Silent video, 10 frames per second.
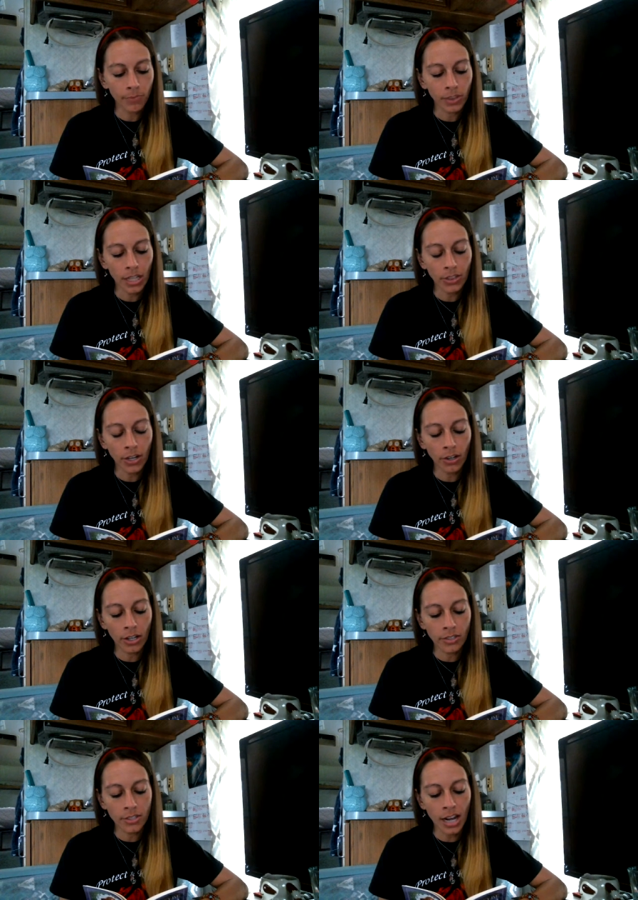that there
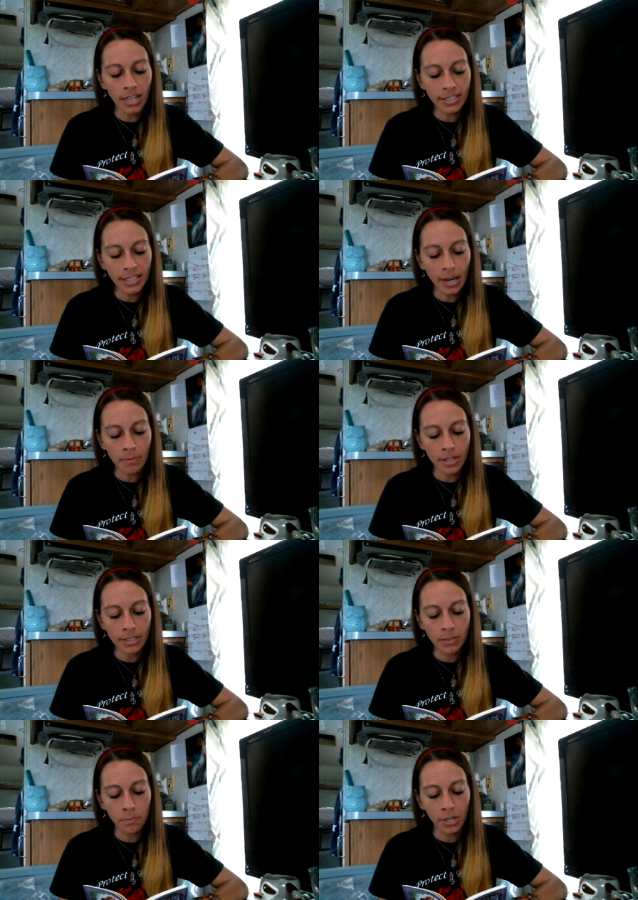is not
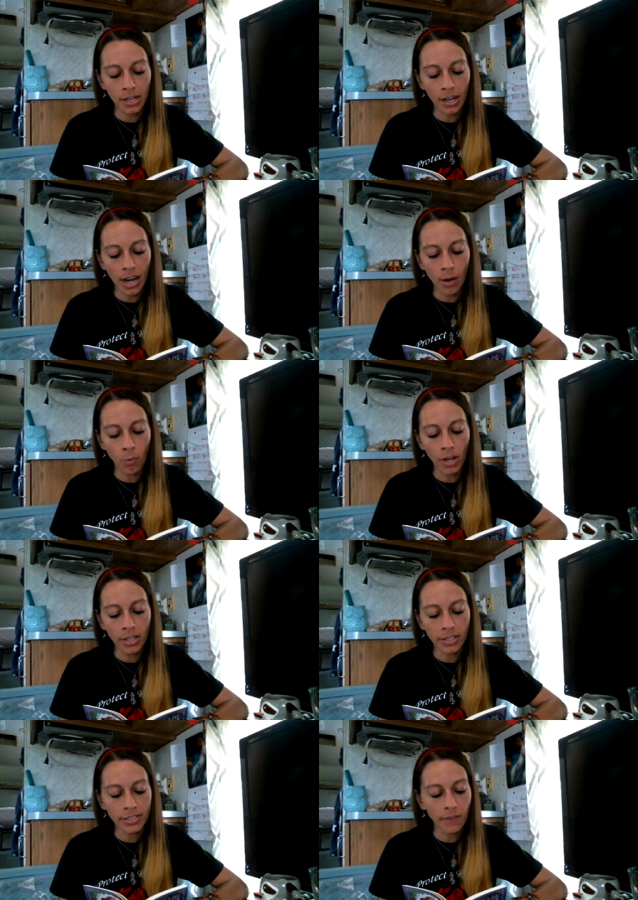sameness, but a
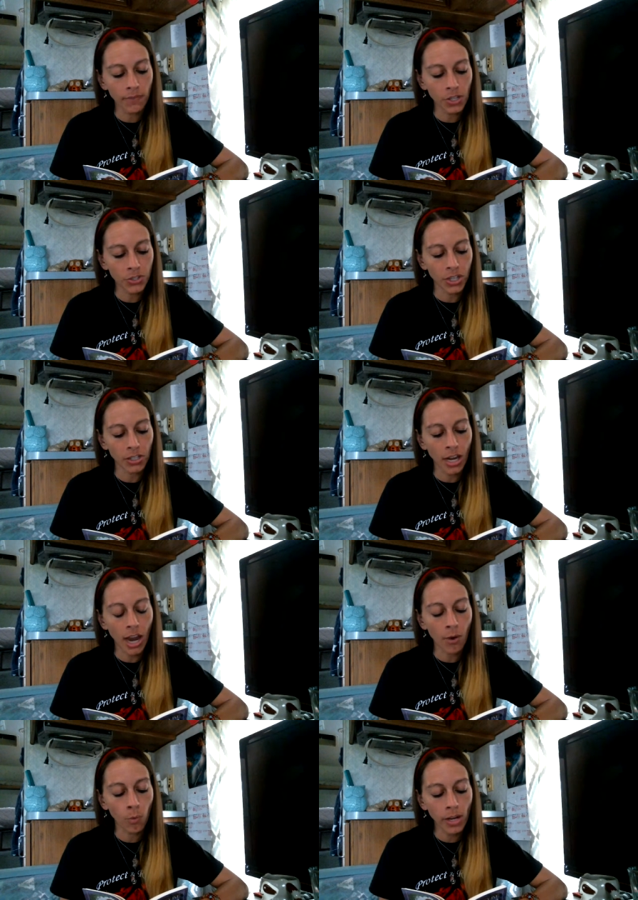oneness of vision,
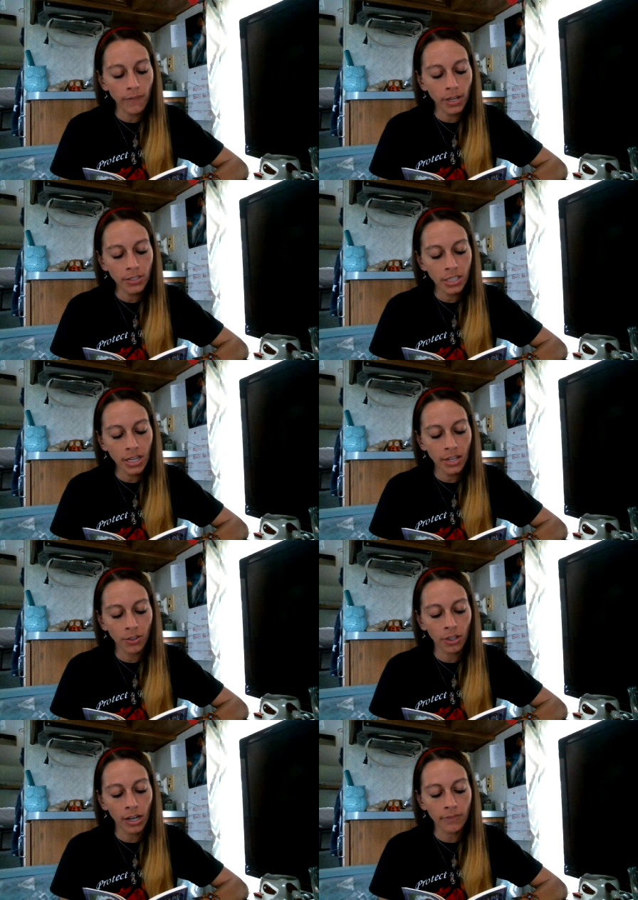a weaving
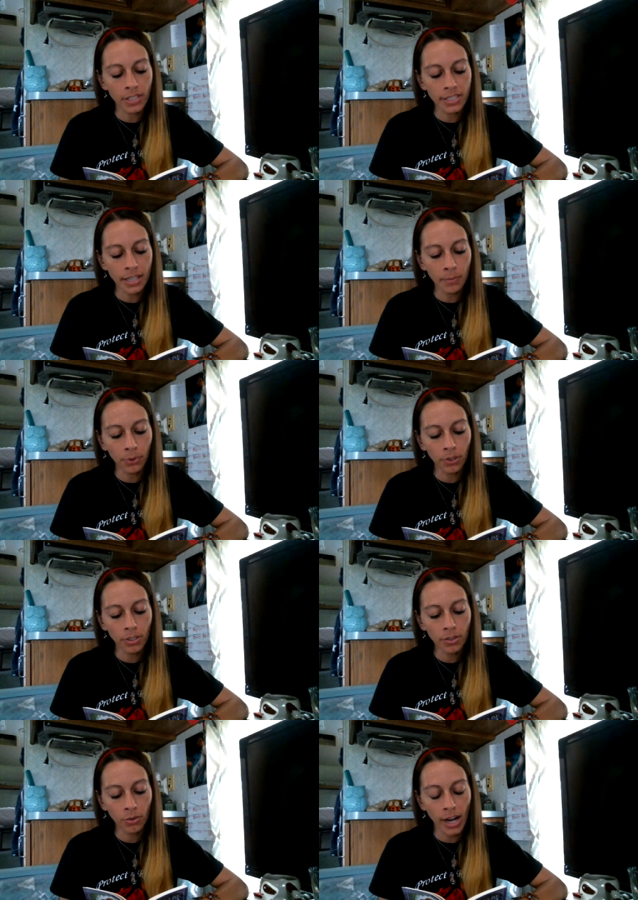together of
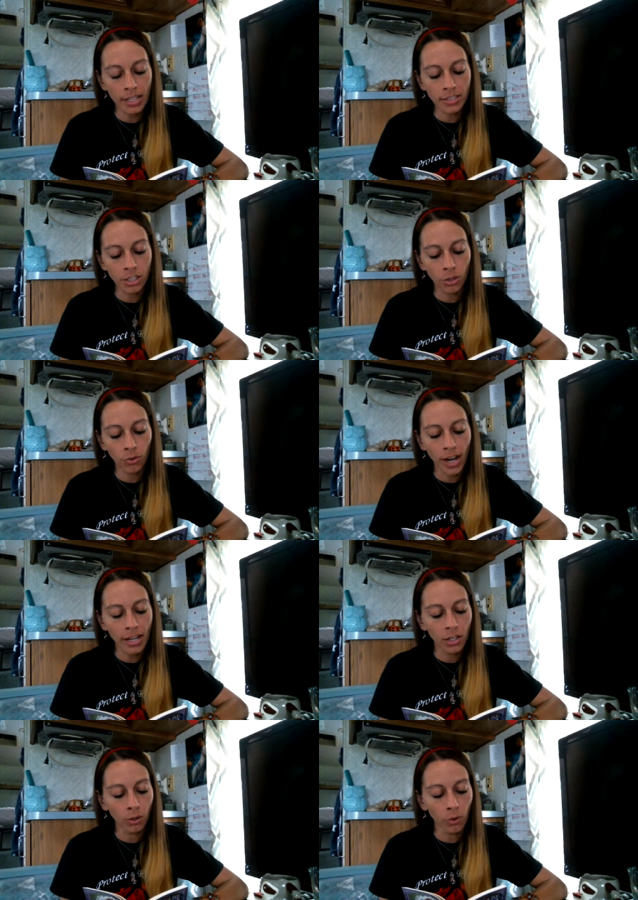dissimilar threads to
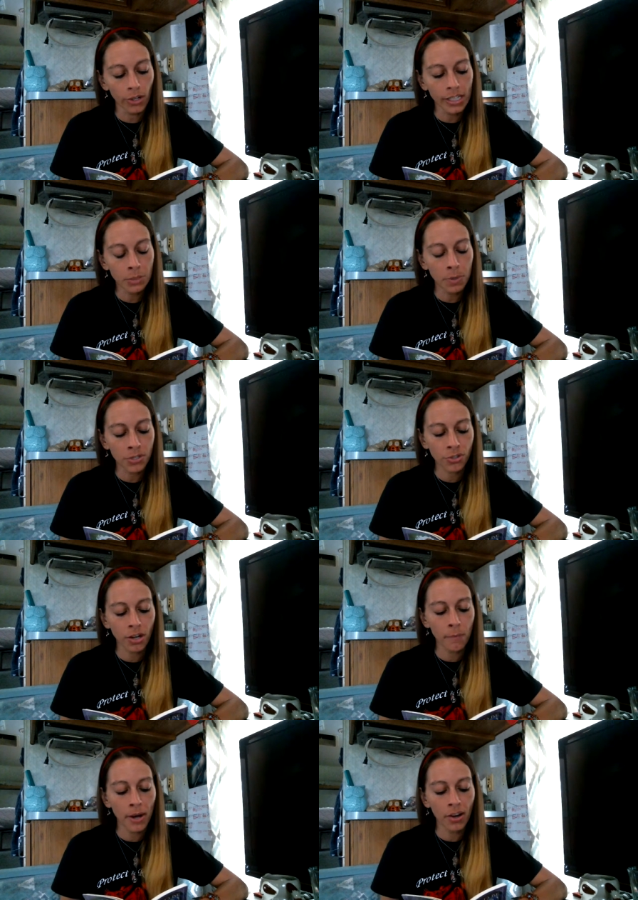create a glorious picture
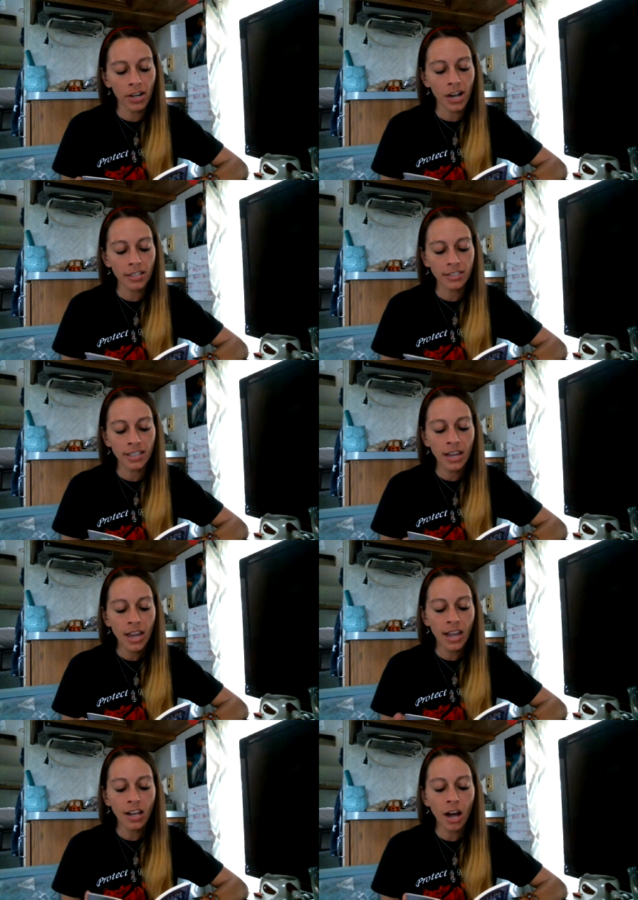of paradox
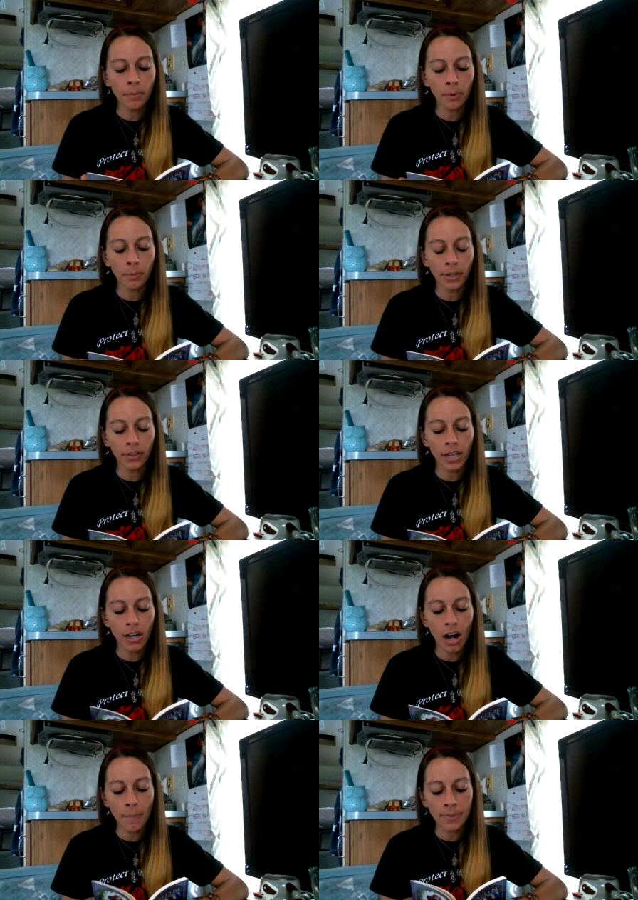and complementary
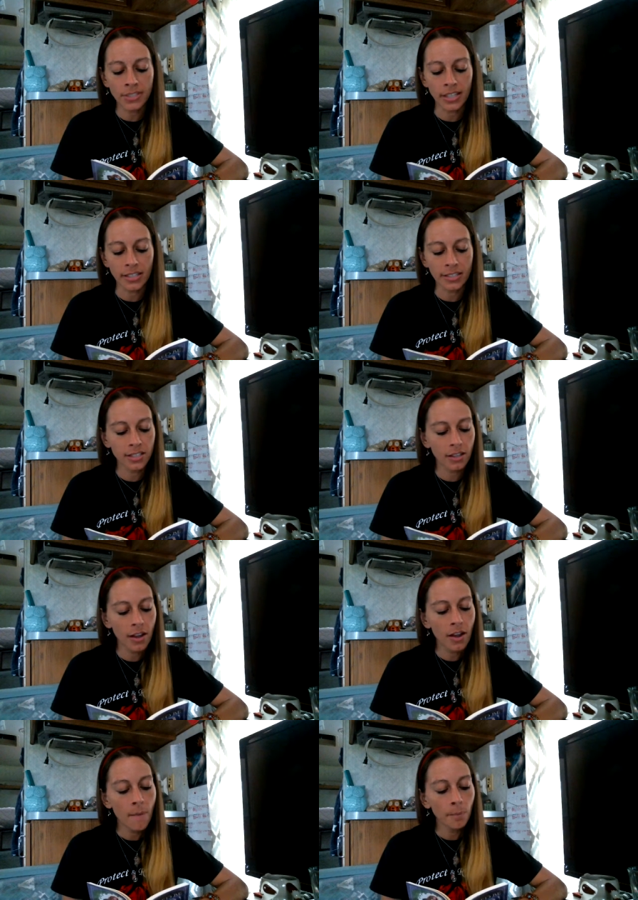opposites.
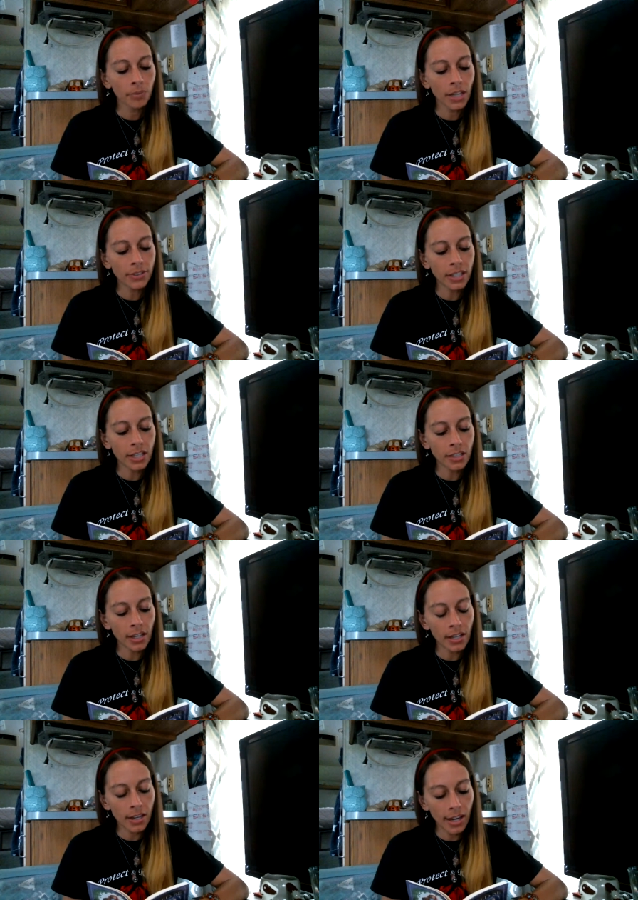Let the
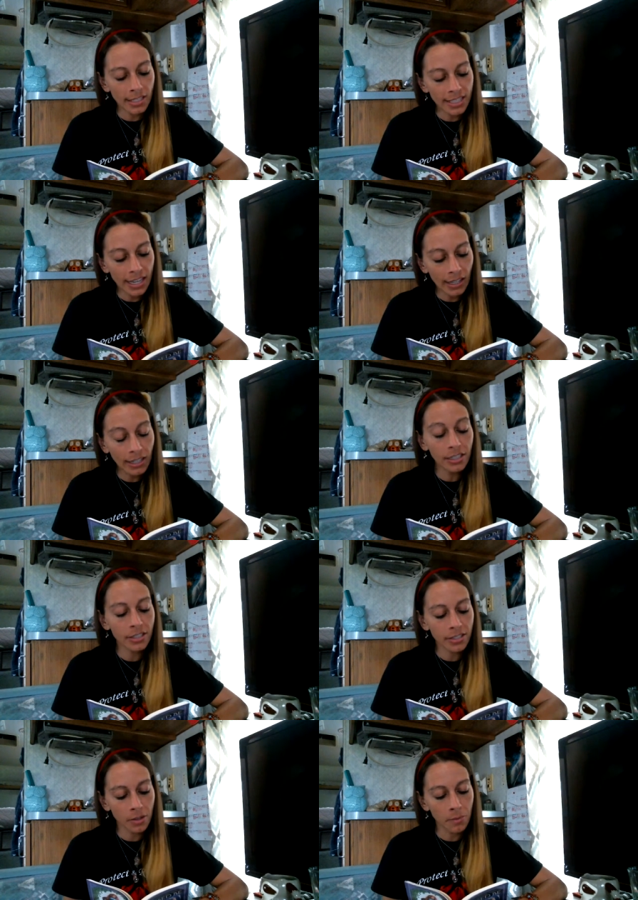
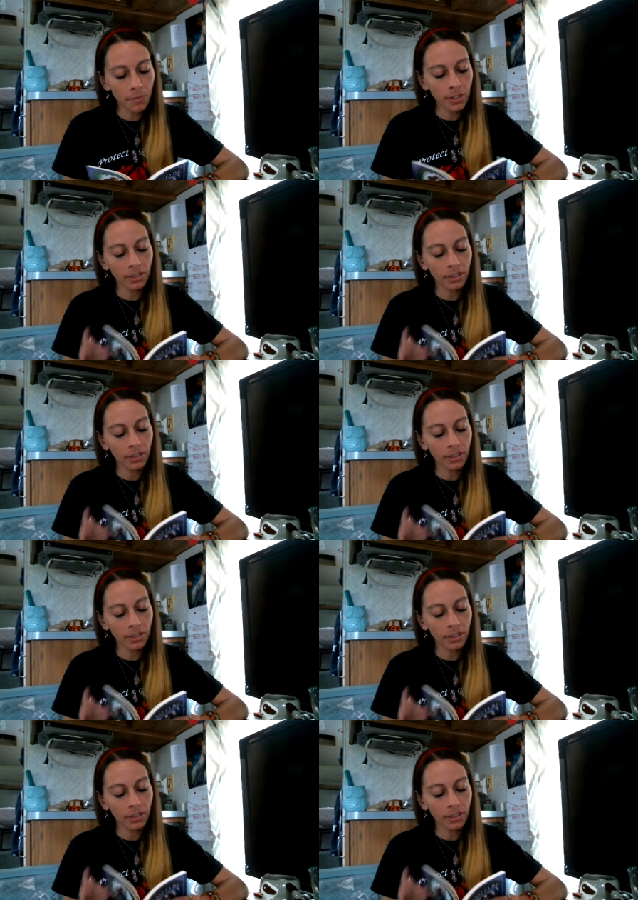antagonism,